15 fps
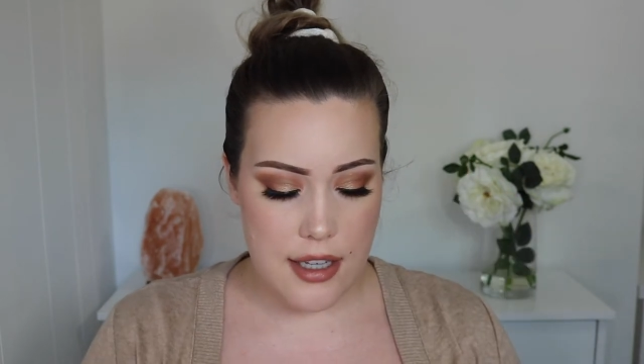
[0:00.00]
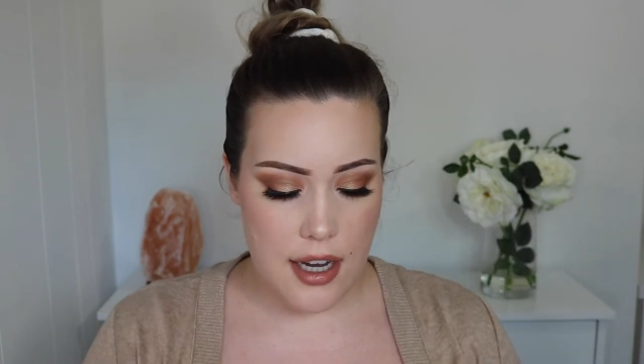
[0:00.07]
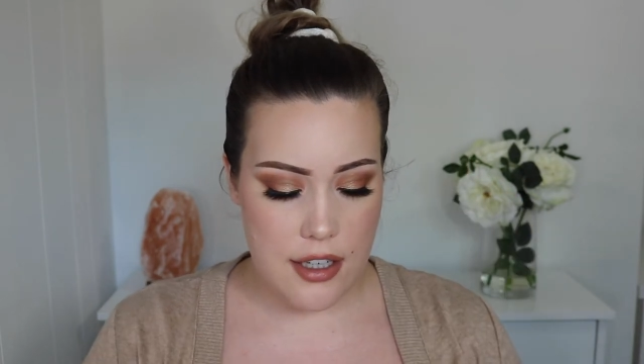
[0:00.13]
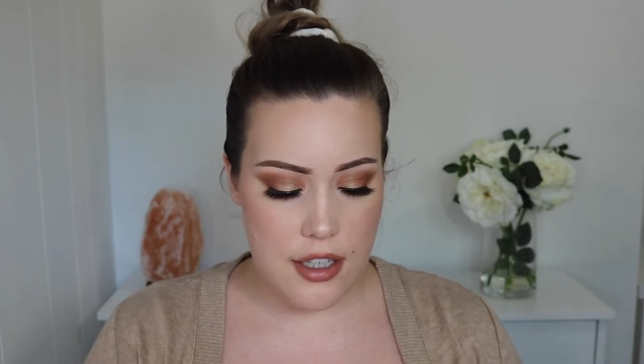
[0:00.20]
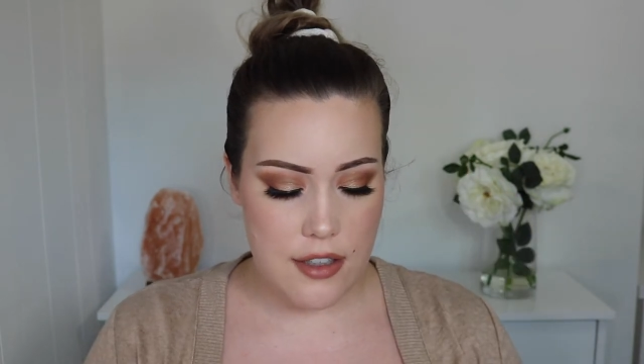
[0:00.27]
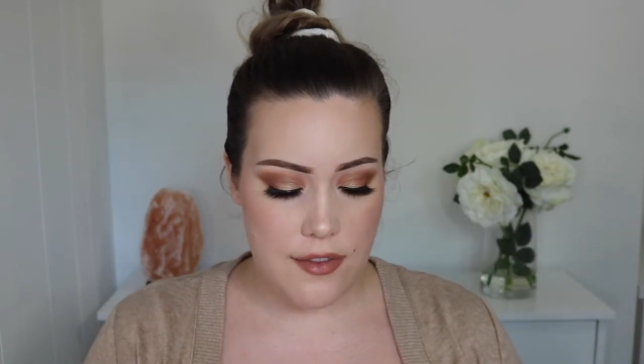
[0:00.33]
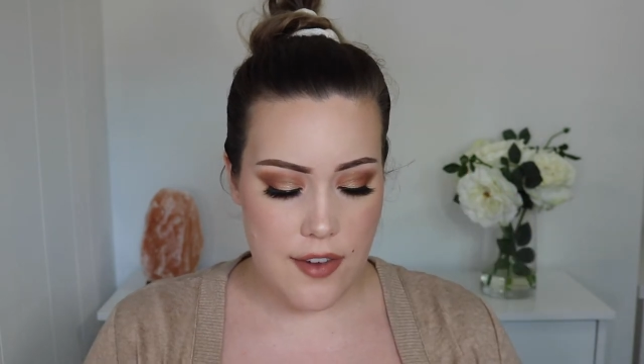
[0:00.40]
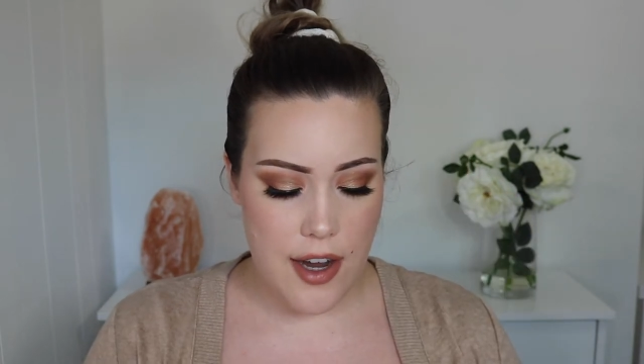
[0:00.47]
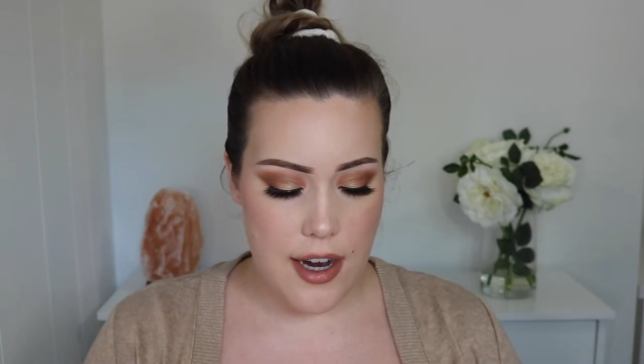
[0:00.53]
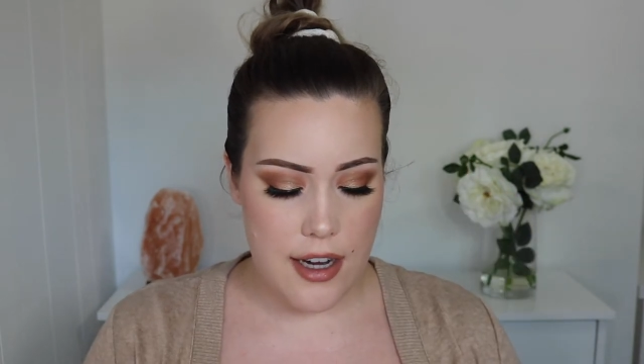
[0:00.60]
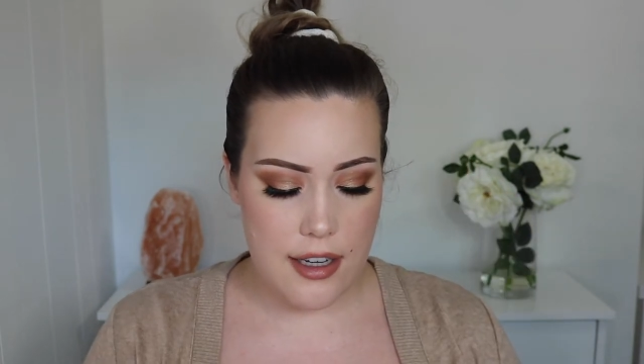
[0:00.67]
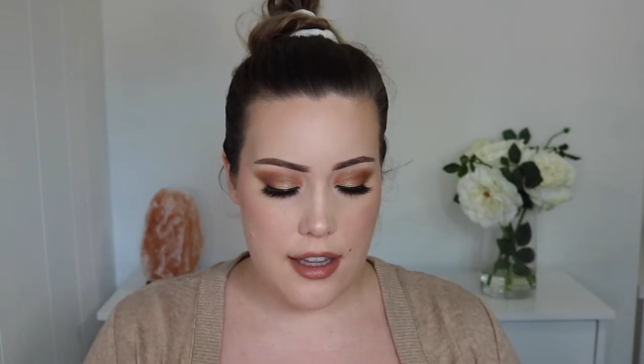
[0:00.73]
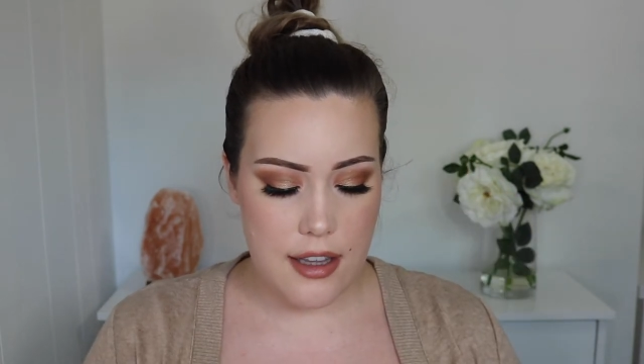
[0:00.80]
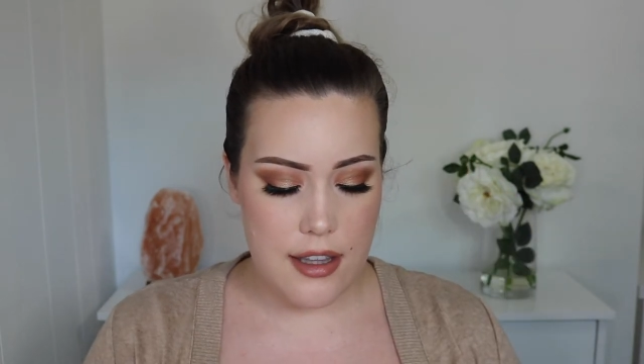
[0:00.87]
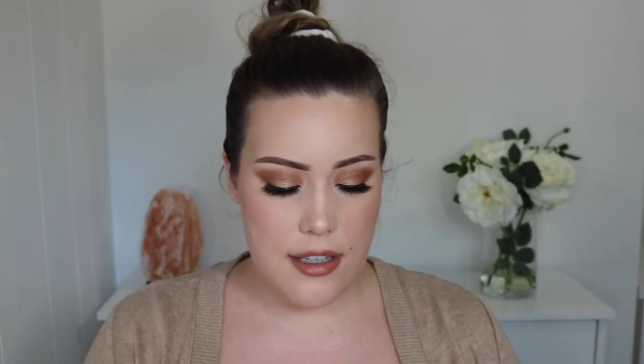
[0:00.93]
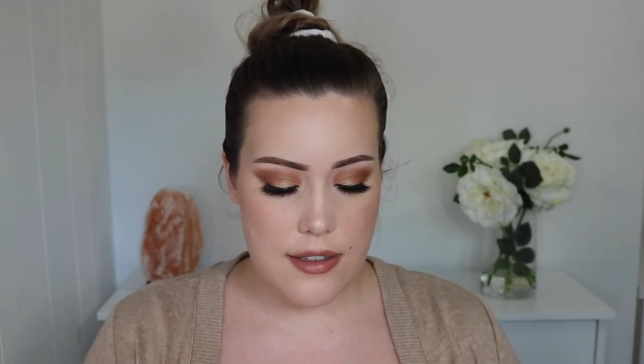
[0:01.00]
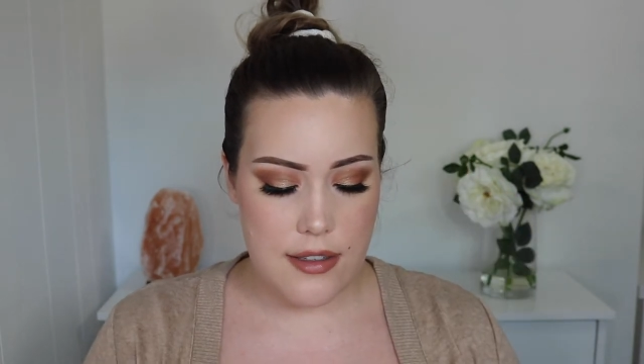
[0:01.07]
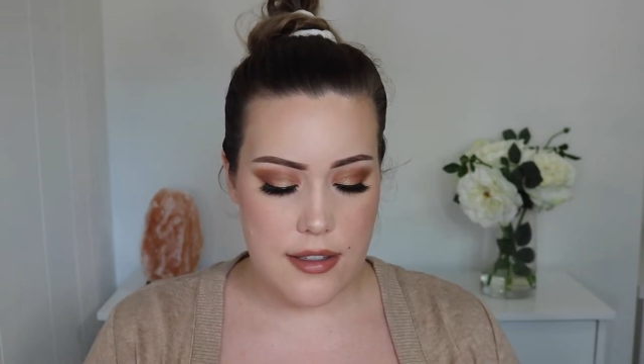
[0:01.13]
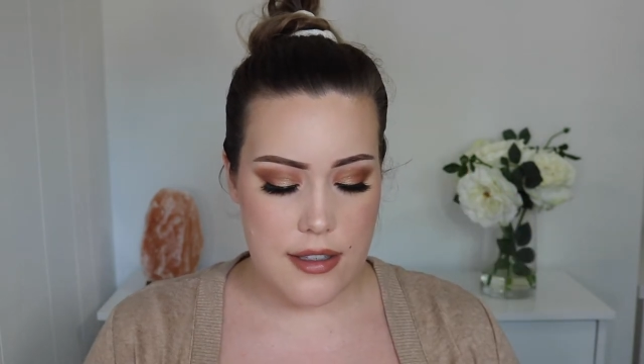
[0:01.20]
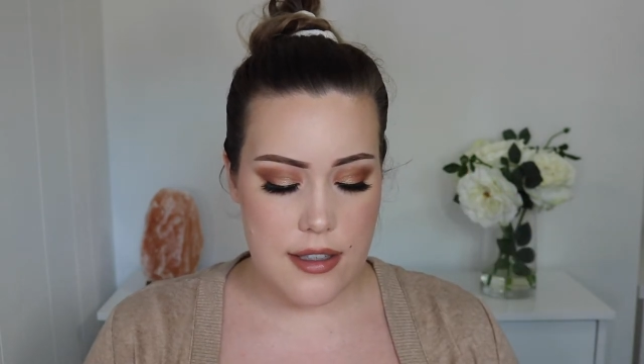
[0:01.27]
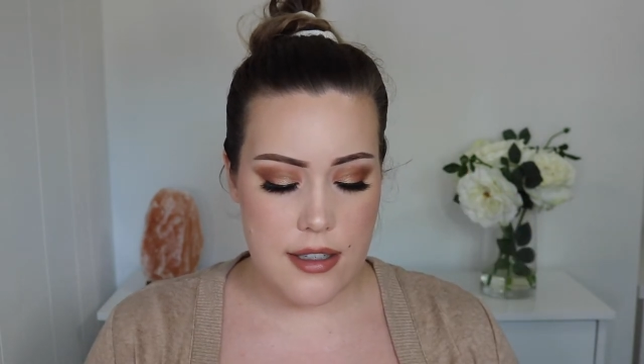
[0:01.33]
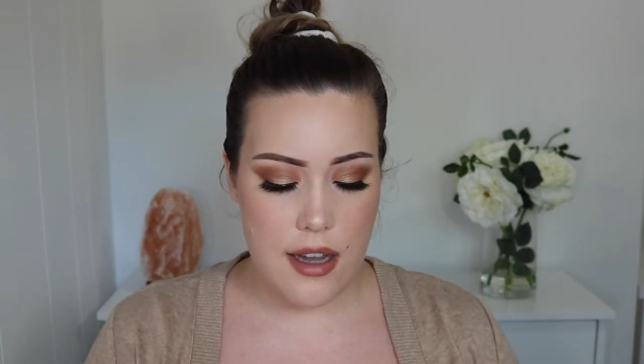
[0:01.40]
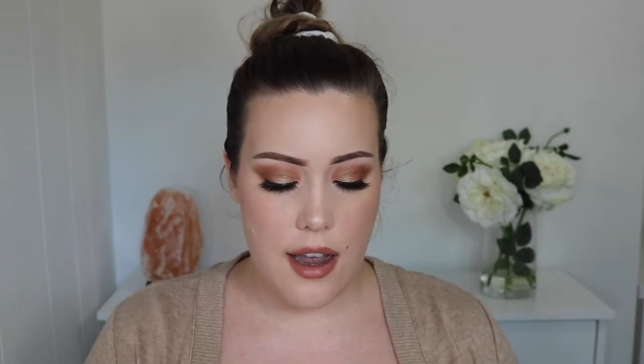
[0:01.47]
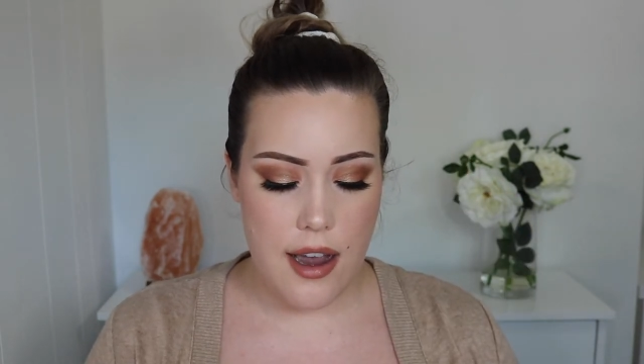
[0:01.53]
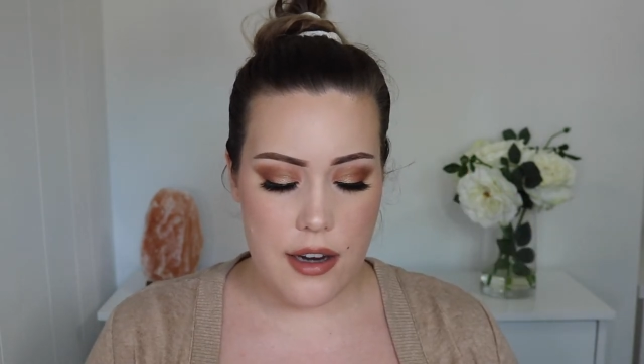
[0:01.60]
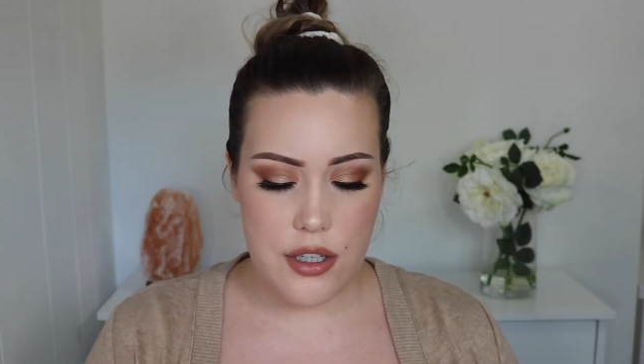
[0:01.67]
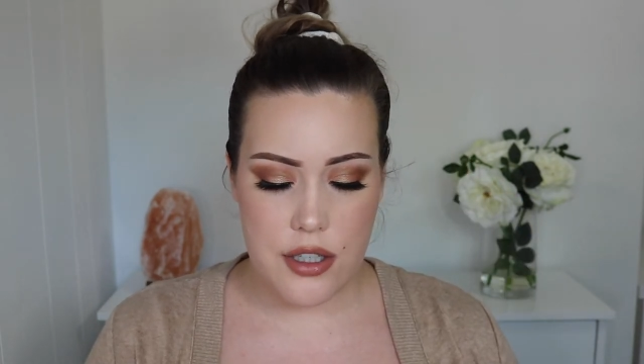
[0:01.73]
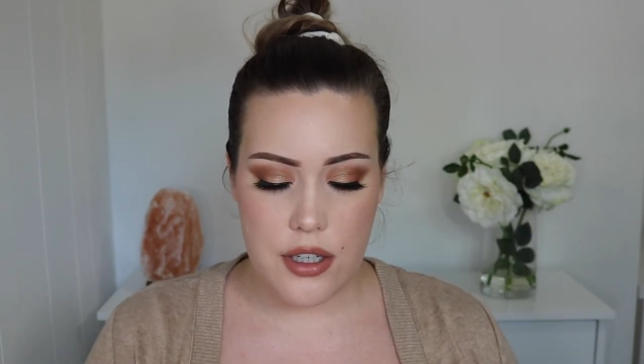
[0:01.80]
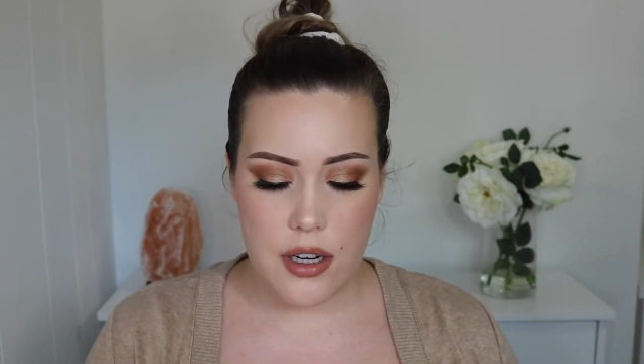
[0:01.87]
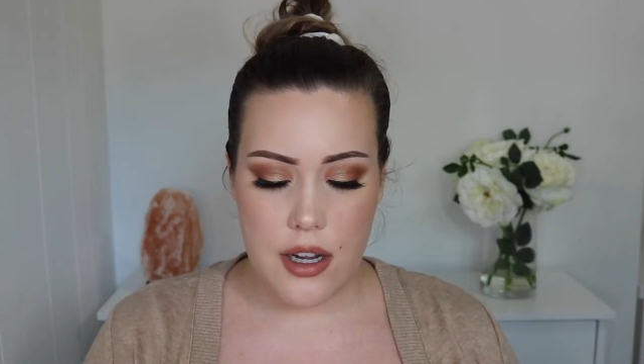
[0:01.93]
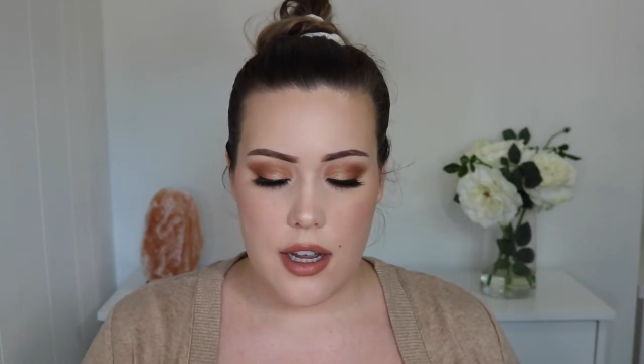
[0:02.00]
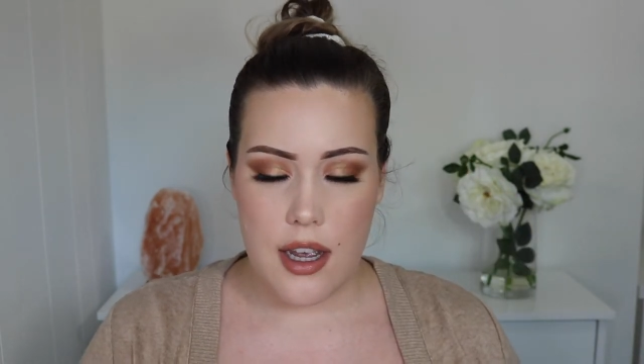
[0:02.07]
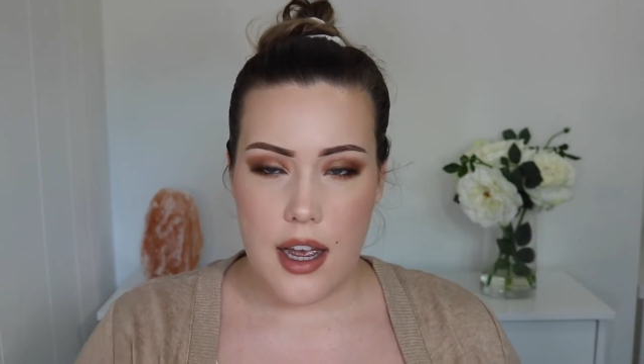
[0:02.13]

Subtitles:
I just find that this is such